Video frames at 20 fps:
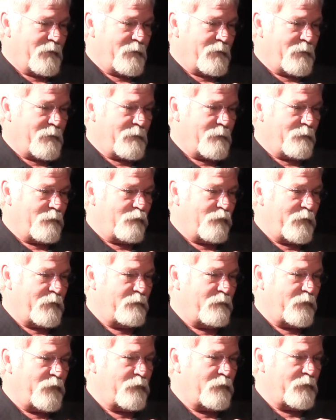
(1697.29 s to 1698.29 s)
Uh,
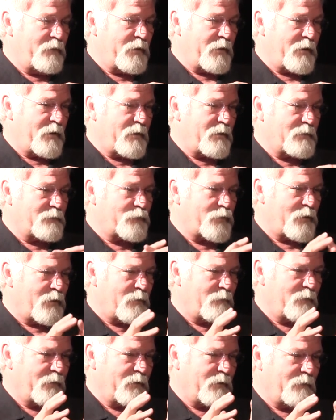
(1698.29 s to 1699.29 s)
we viewed that as
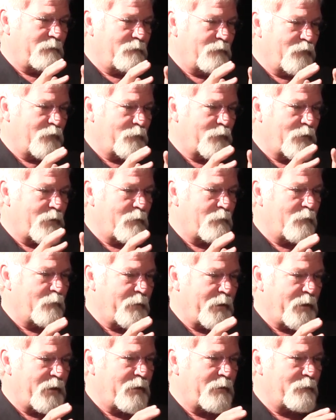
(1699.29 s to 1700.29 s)
probably more
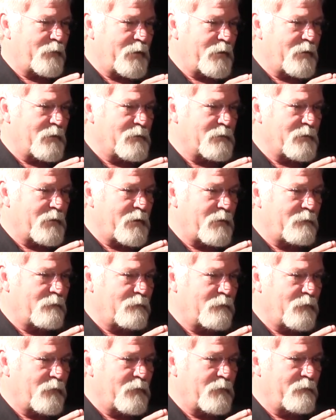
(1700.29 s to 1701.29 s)
problematic because that
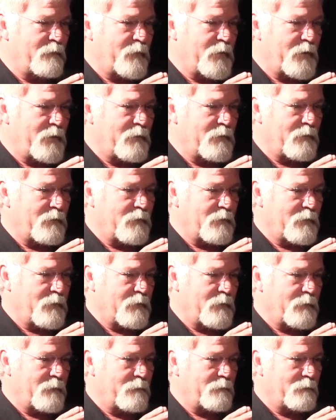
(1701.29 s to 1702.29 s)
wouldn't have meant
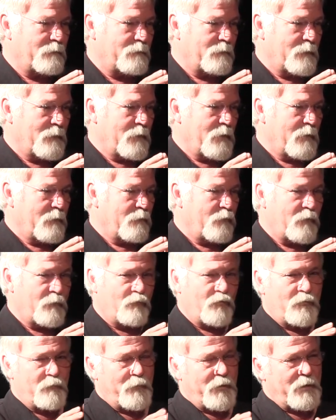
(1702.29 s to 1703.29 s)
um,
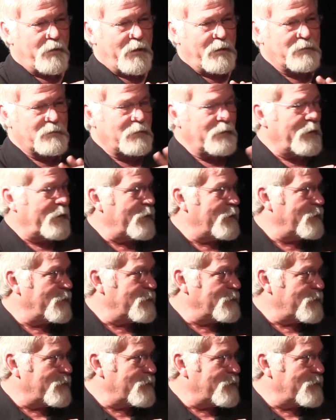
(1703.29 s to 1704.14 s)
wouldn't have been isolated to